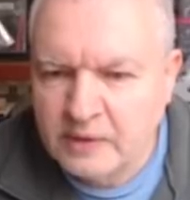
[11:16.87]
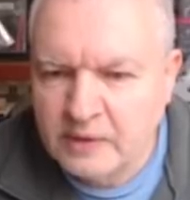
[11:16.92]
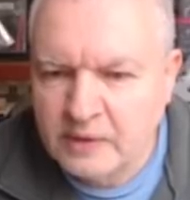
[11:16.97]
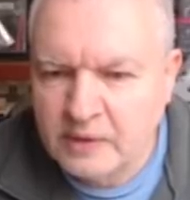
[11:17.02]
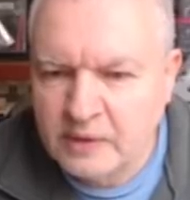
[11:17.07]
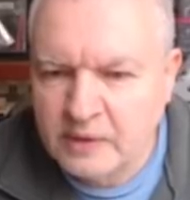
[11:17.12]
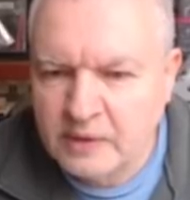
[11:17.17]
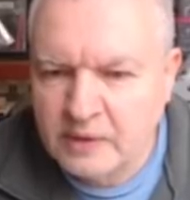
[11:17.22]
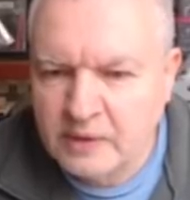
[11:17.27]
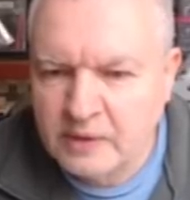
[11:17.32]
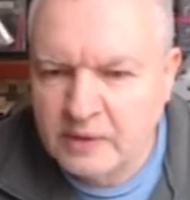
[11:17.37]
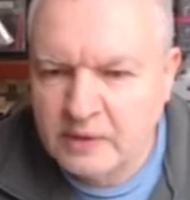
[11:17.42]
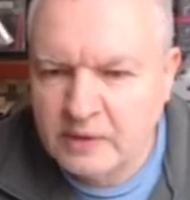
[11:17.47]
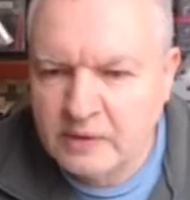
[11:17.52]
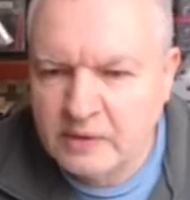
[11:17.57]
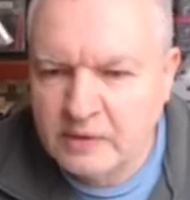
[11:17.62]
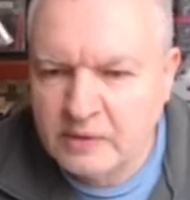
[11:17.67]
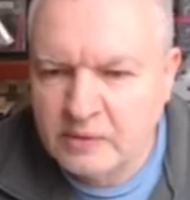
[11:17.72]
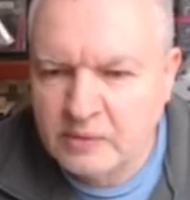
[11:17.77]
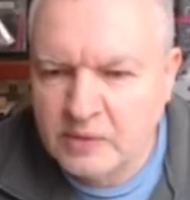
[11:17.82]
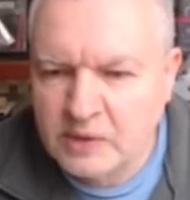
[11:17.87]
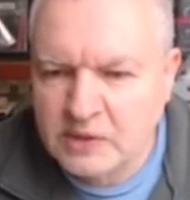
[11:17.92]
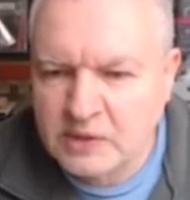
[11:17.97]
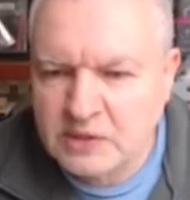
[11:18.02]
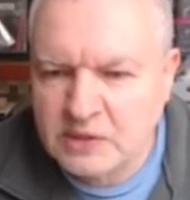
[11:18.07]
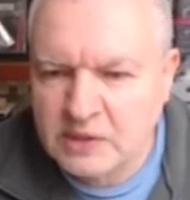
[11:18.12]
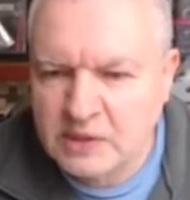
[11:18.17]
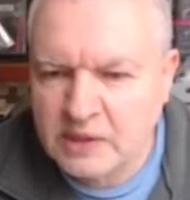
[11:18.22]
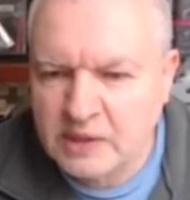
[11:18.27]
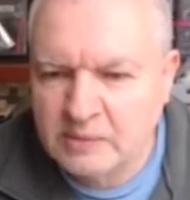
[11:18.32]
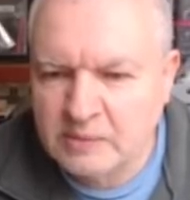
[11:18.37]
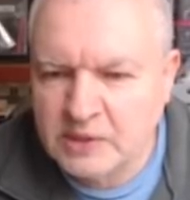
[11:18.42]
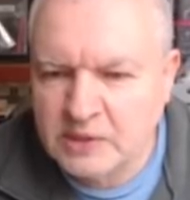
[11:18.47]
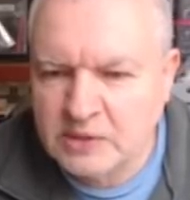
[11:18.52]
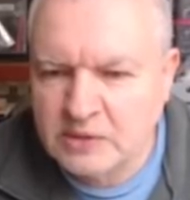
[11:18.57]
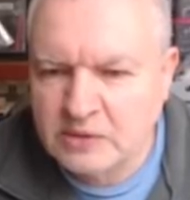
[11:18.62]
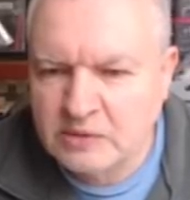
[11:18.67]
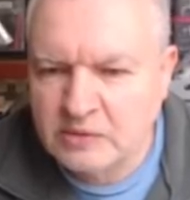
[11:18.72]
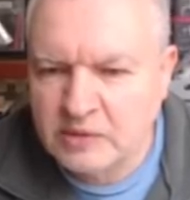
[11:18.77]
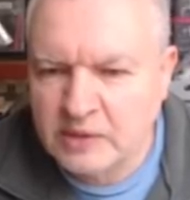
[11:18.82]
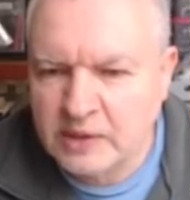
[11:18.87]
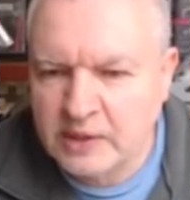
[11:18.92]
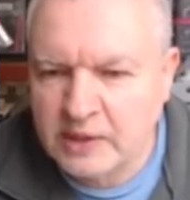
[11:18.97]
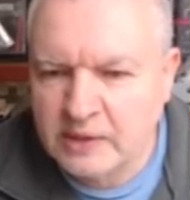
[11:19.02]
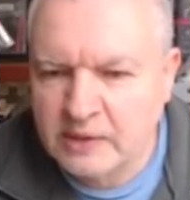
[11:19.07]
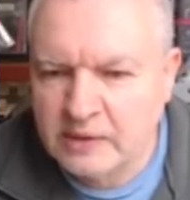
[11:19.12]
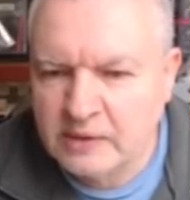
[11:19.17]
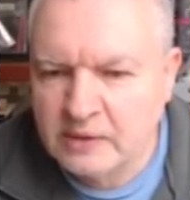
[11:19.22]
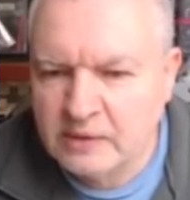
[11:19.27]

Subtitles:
Why isn't it letting me do that?